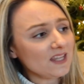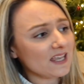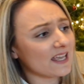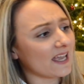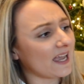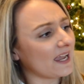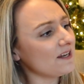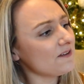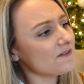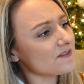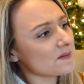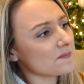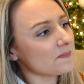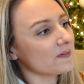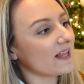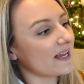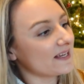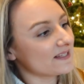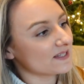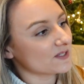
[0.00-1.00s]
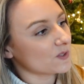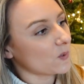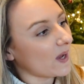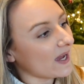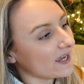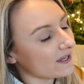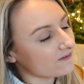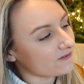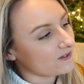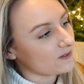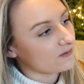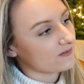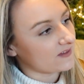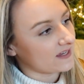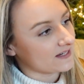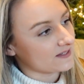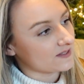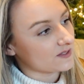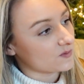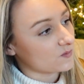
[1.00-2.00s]
Kind of symbolises quite a few
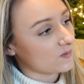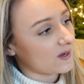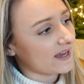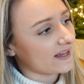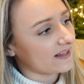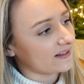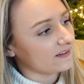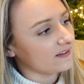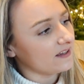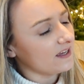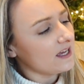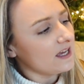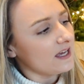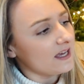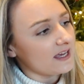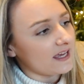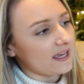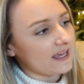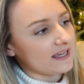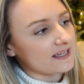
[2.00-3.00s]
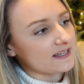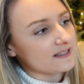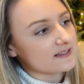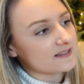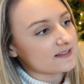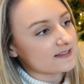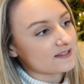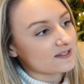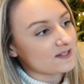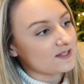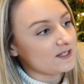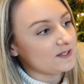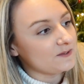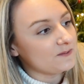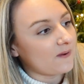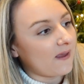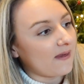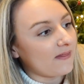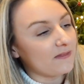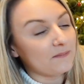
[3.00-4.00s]
things as well. It's to do
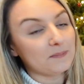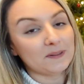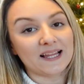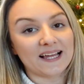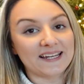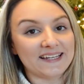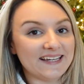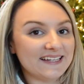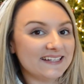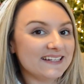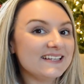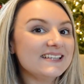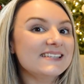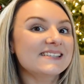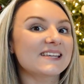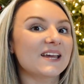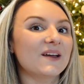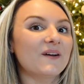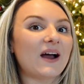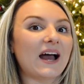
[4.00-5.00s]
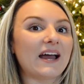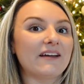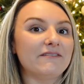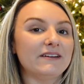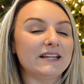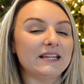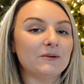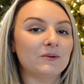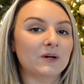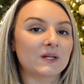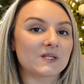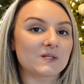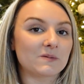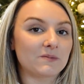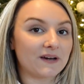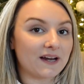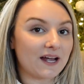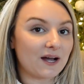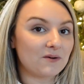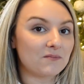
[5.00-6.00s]
with planning, so I really want to
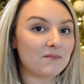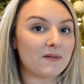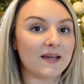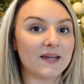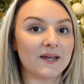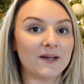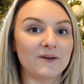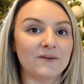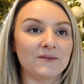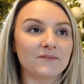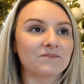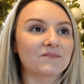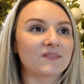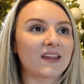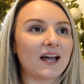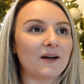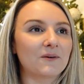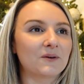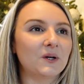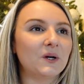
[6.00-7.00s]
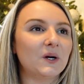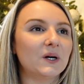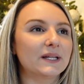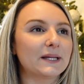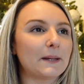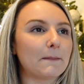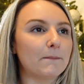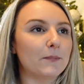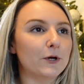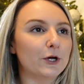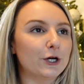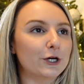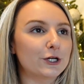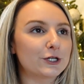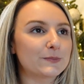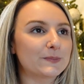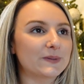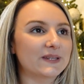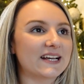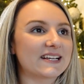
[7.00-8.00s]
bring out my own, I want to call it
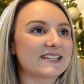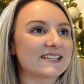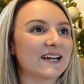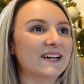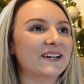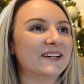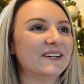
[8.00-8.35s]
merch, but that's